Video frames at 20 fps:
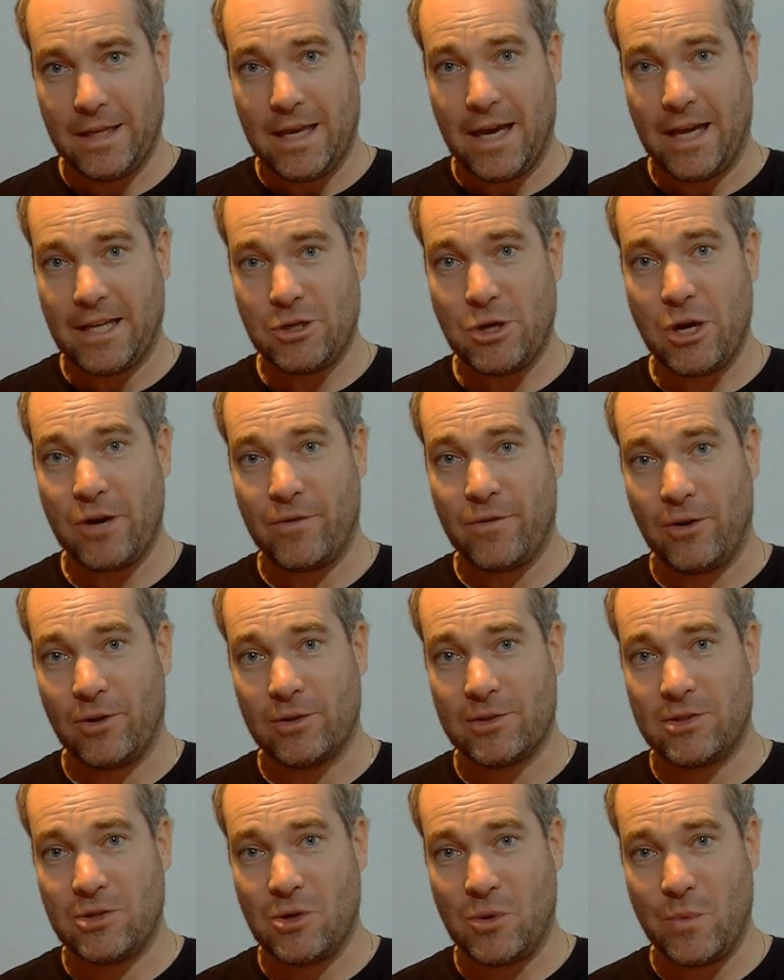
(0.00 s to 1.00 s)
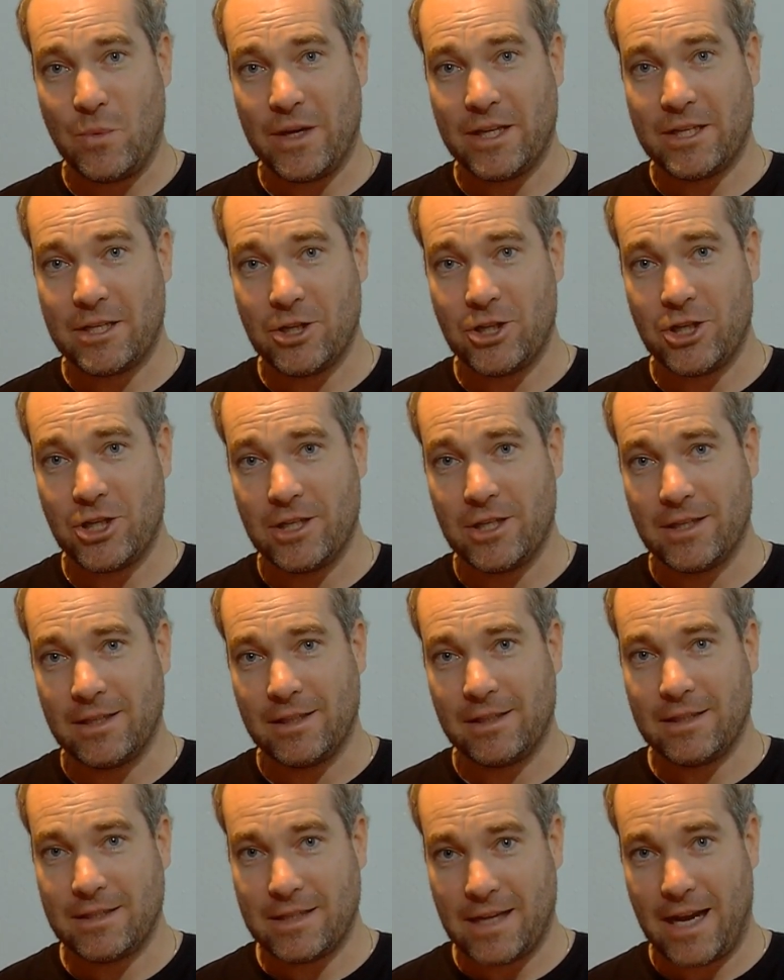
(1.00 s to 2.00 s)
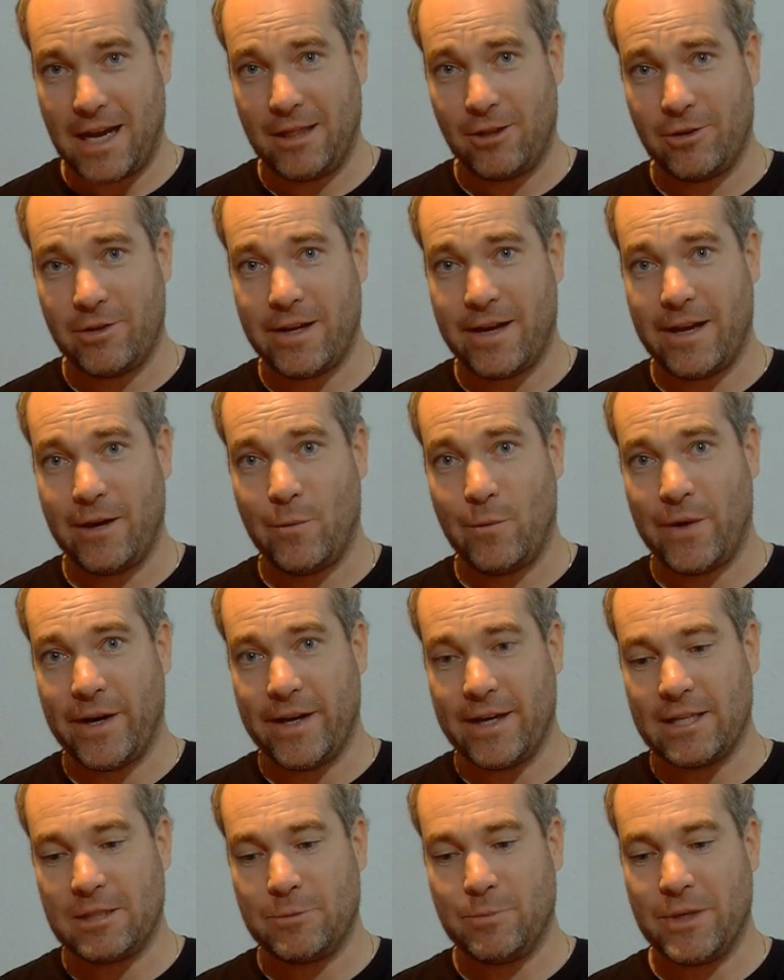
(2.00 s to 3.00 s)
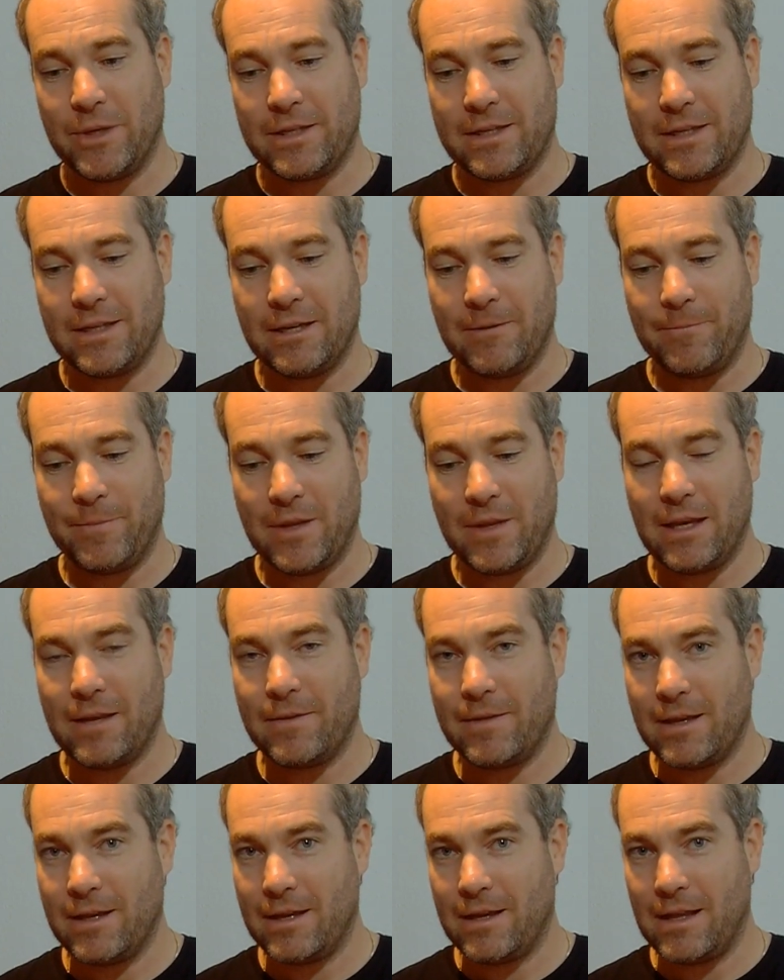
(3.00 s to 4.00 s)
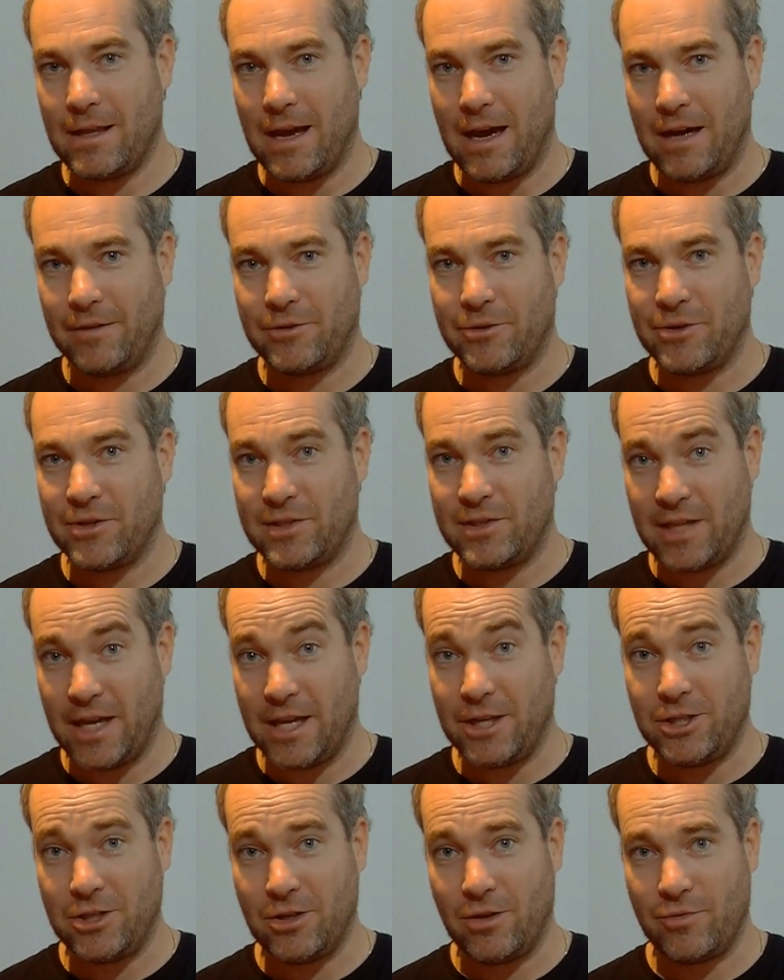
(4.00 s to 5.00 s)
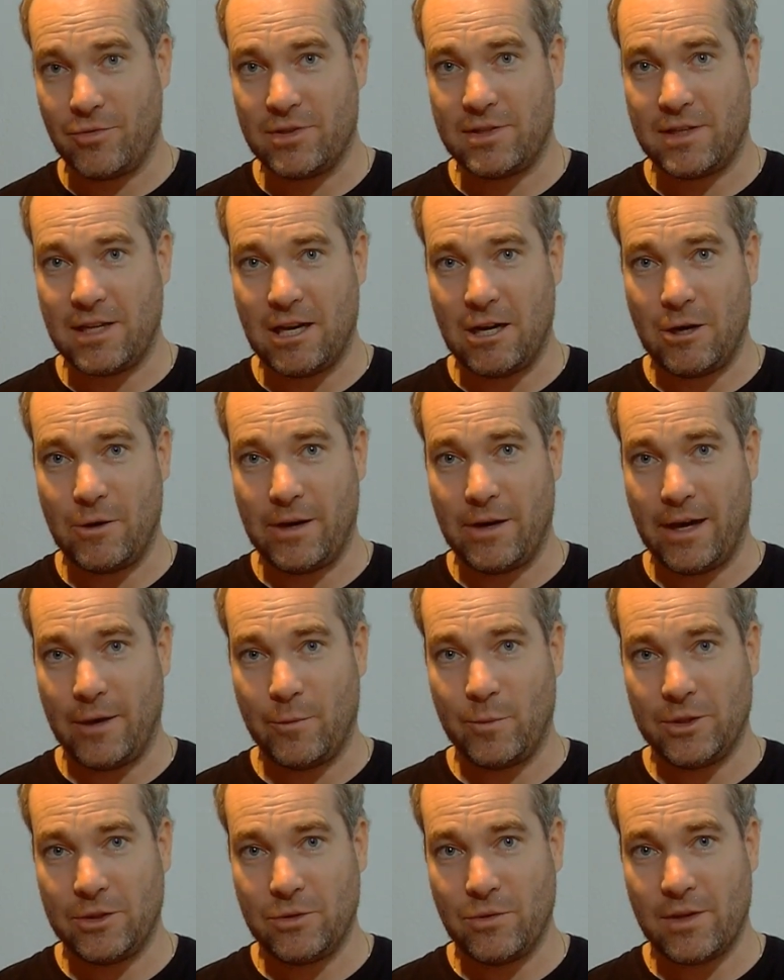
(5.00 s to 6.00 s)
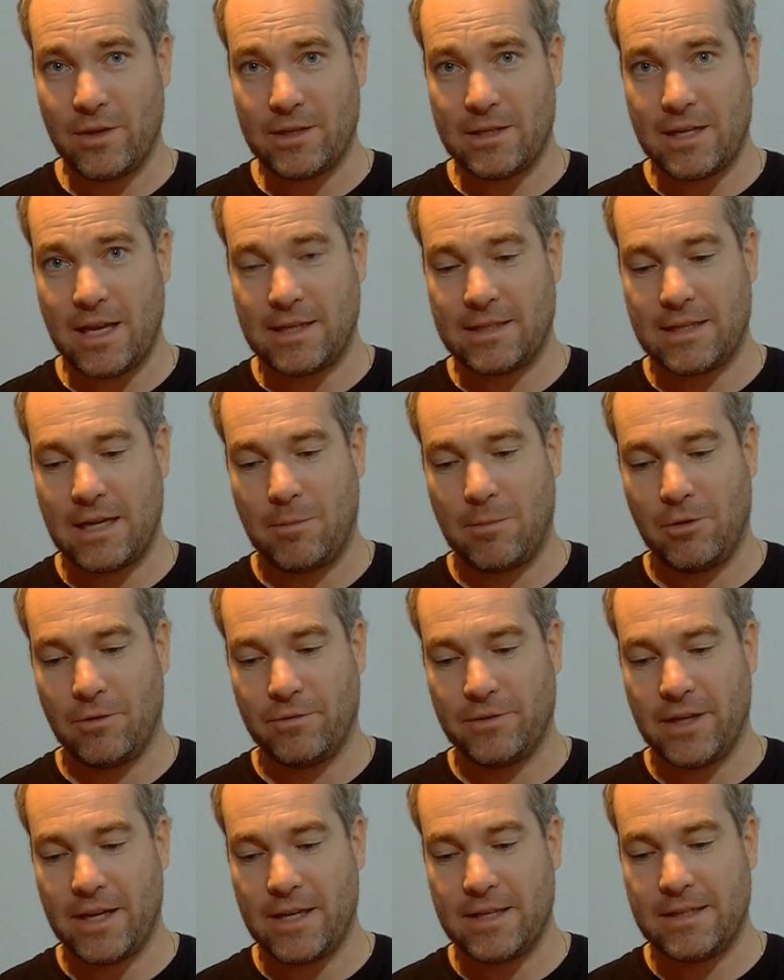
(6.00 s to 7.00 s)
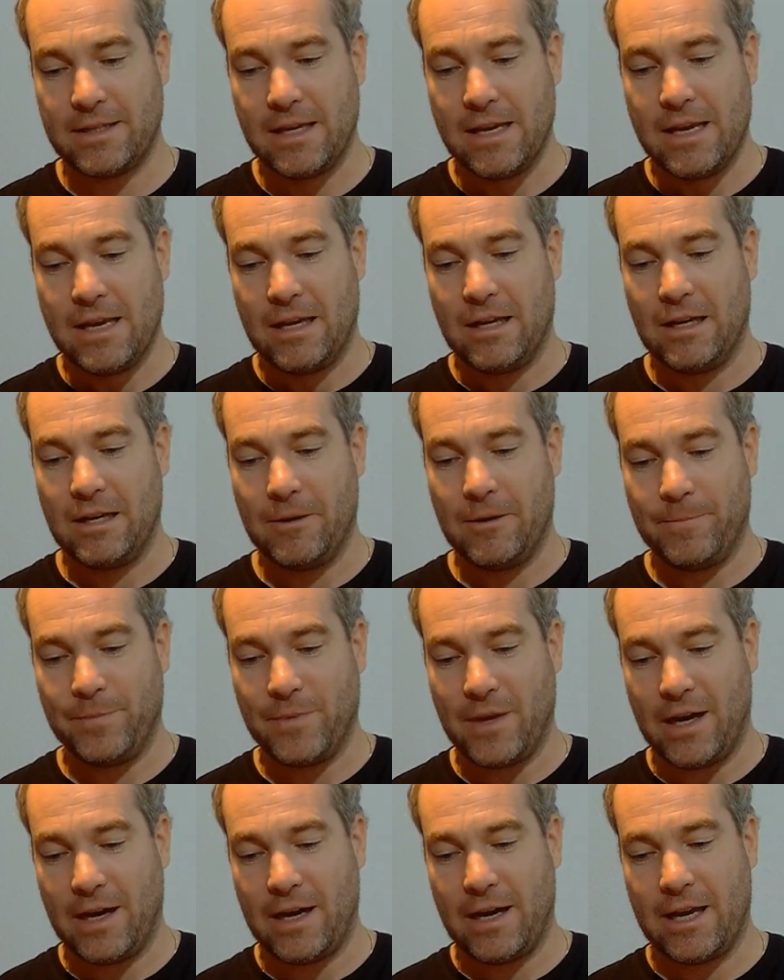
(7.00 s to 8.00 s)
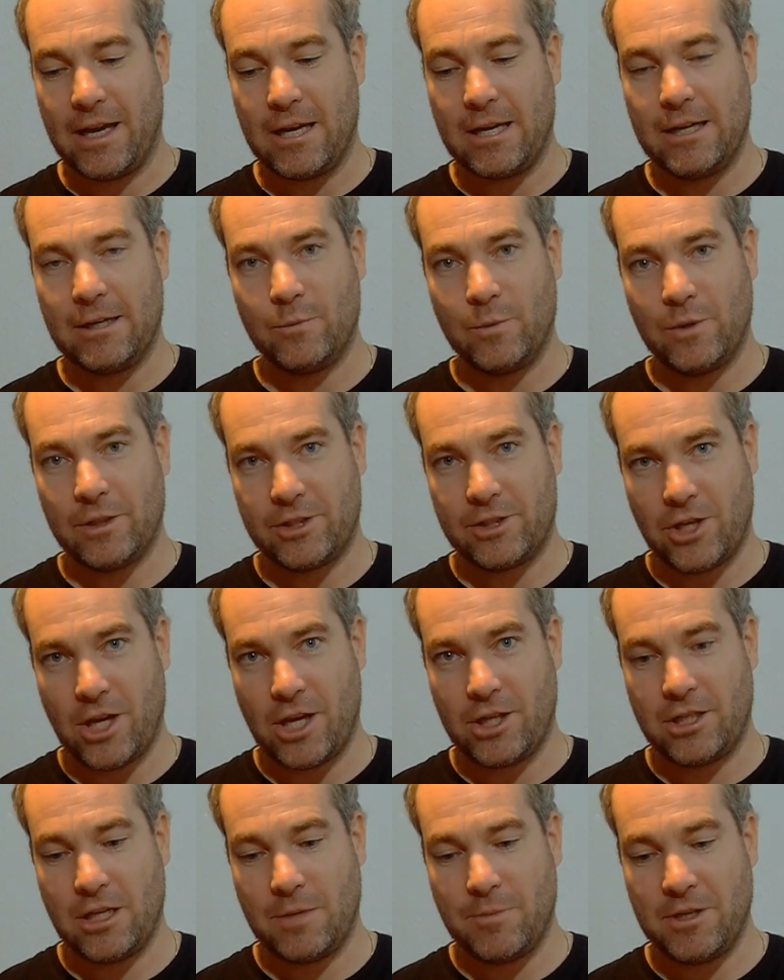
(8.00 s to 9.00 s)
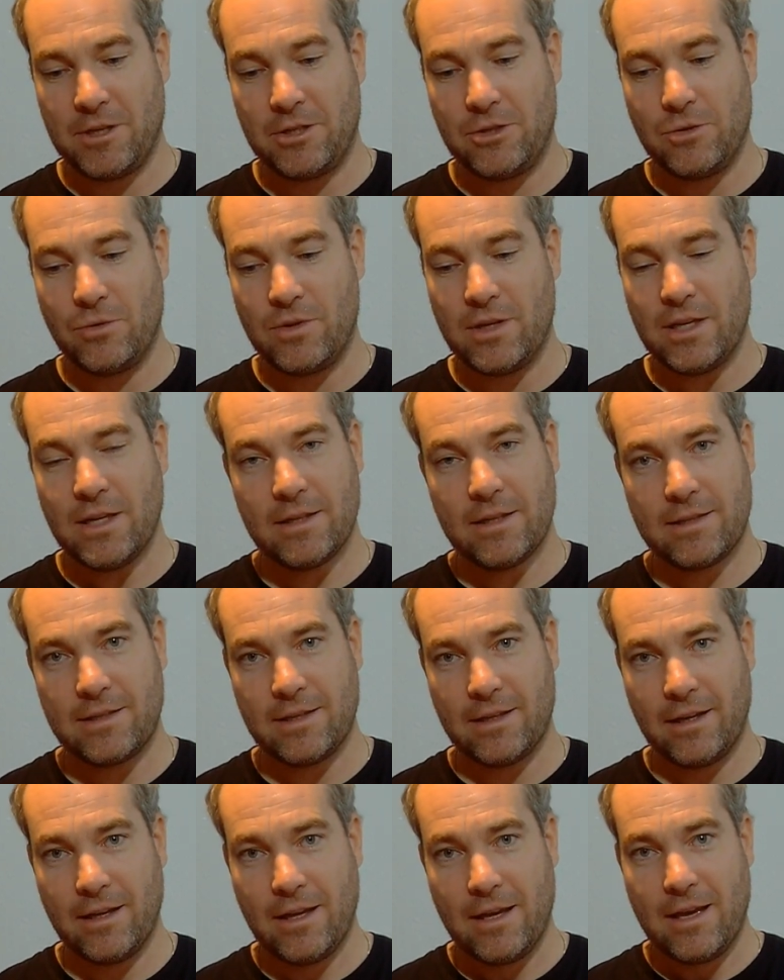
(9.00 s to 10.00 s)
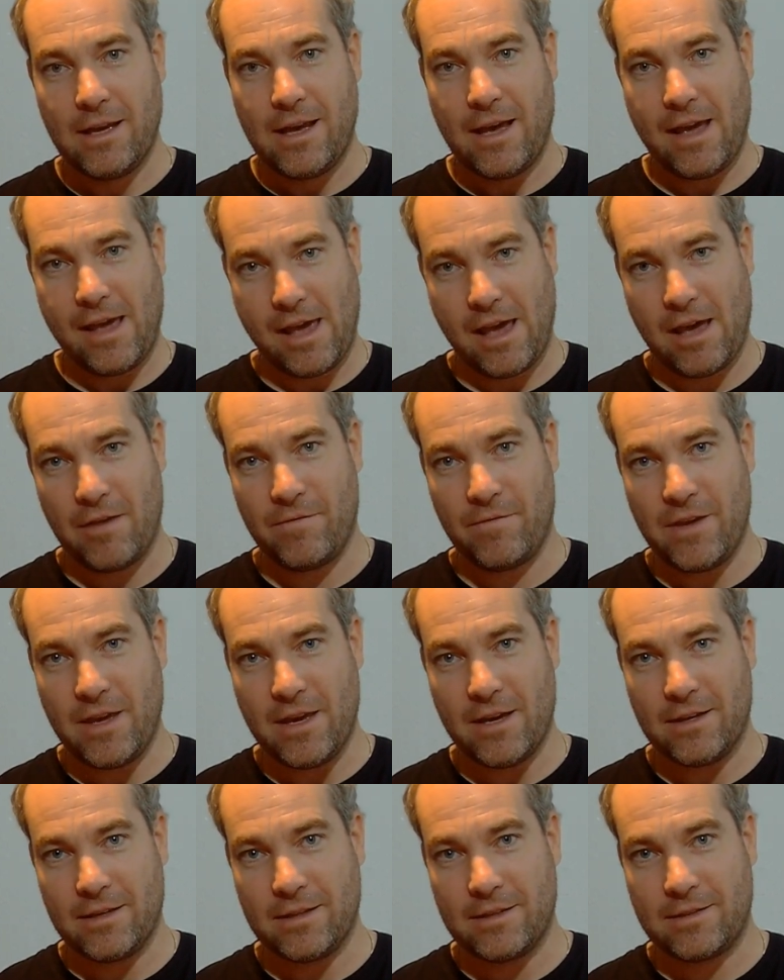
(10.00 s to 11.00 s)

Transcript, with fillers: I do have also additional nylon guy wires, but um, it, after extension of this tower, I will do that next couple of days, um, I uh, will change them into these uh, heavy,